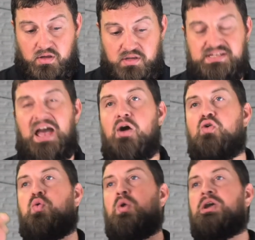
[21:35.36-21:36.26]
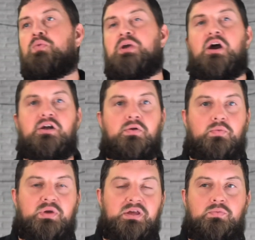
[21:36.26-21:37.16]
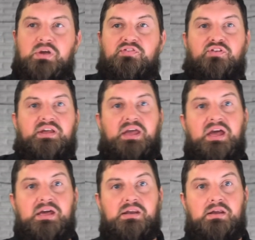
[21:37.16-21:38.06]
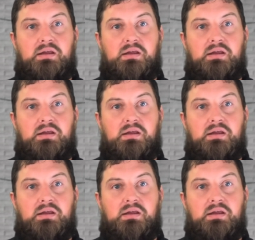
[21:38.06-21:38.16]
See how quick we are we, we forget